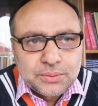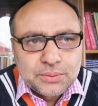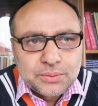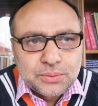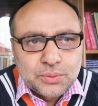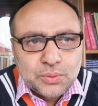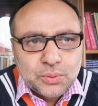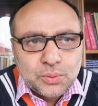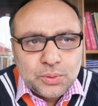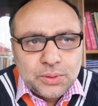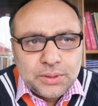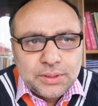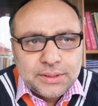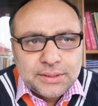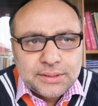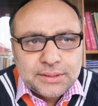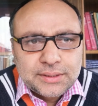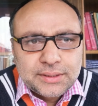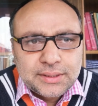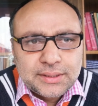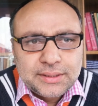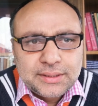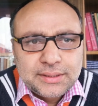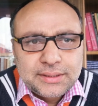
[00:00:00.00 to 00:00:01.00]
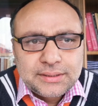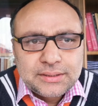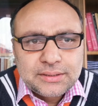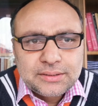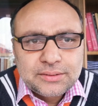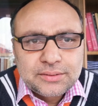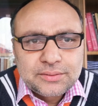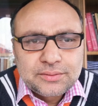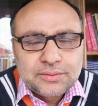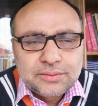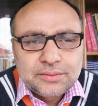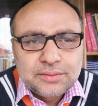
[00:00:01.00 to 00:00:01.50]
So it is
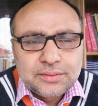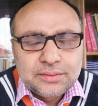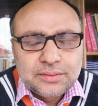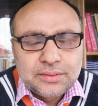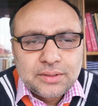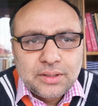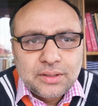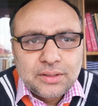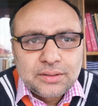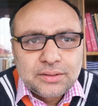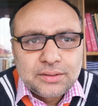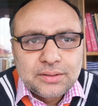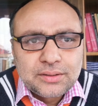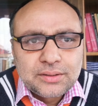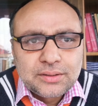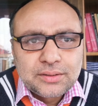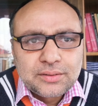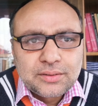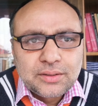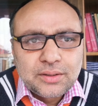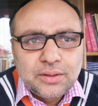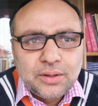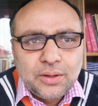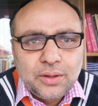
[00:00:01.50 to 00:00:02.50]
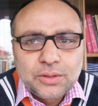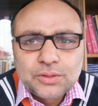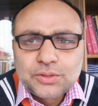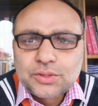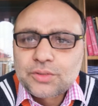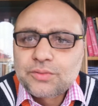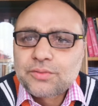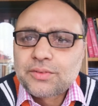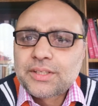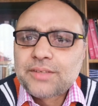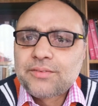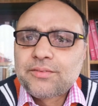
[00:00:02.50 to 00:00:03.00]

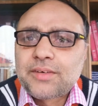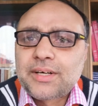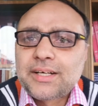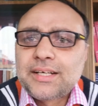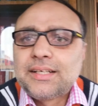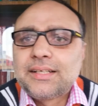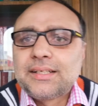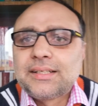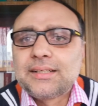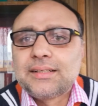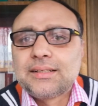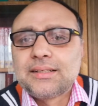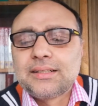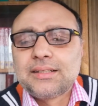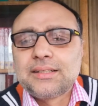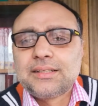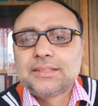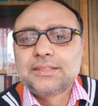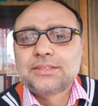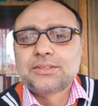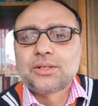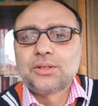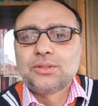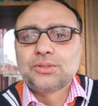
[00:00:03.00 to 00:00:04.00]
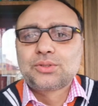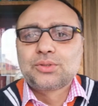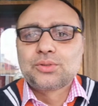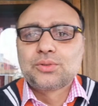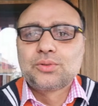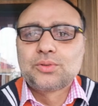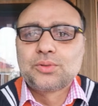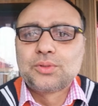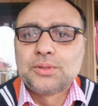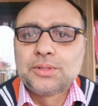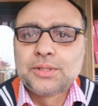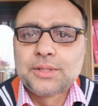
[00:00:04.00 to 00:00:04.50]
also very wide. It's
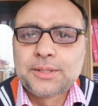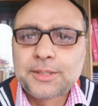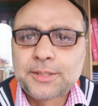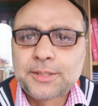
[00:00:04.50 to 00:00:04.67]
also